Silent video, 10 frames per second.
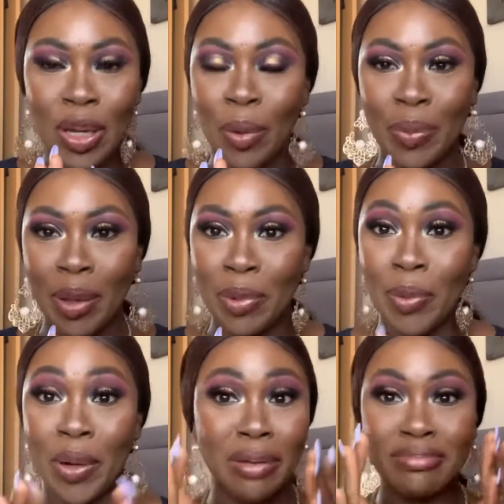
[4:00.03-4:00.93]
it on people,
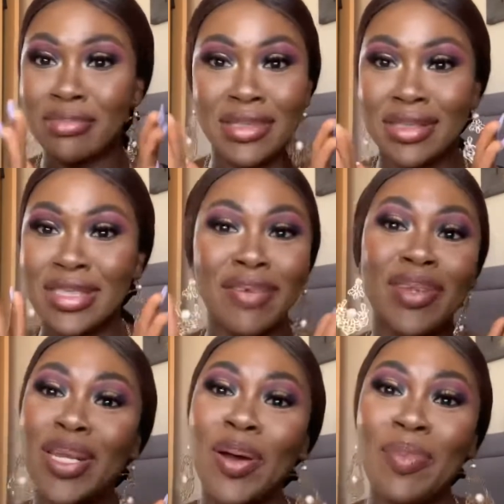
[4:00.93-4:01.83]
but
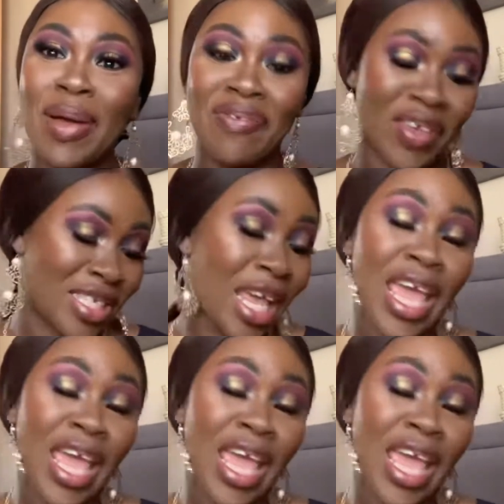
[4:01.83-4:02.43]
definitely not on my face.